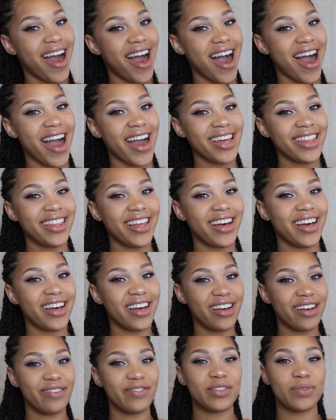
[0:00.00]
Hi
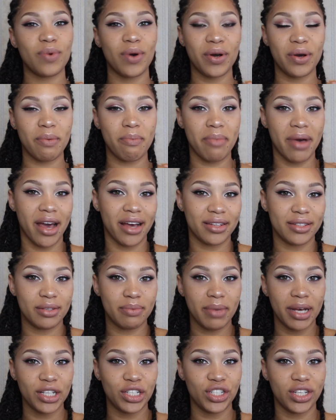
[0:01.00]
loves, welcome back to
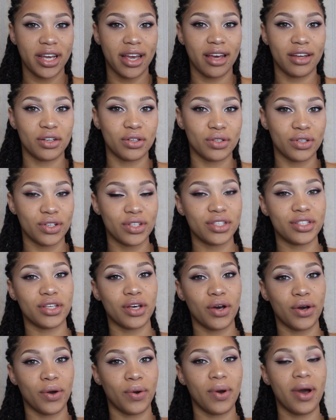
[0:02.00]
my channel.
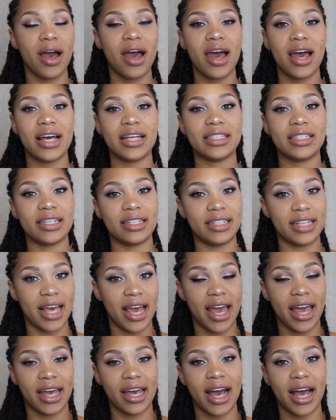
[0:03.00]
So
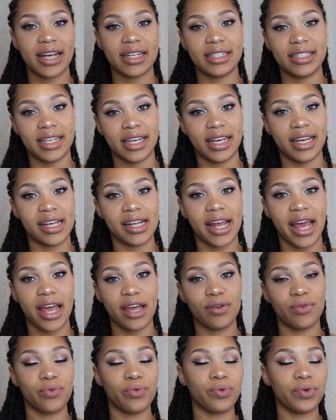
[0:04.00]
today I did
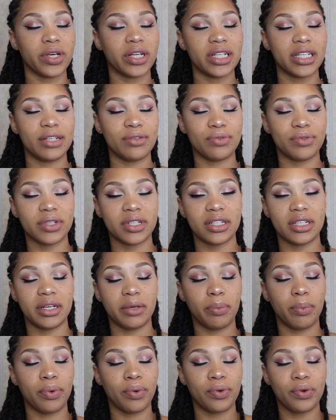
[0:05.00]
a
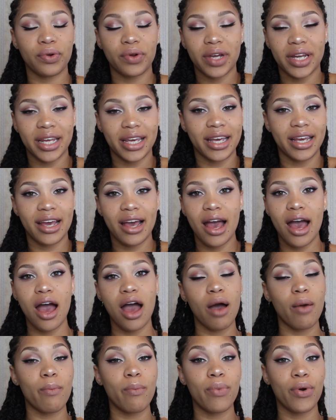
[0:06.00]
really pretty
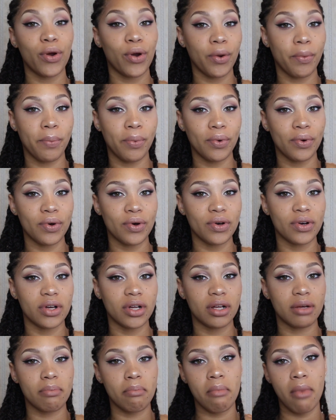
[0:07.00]

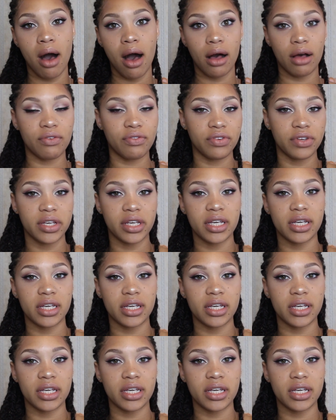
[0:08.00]
purple mauve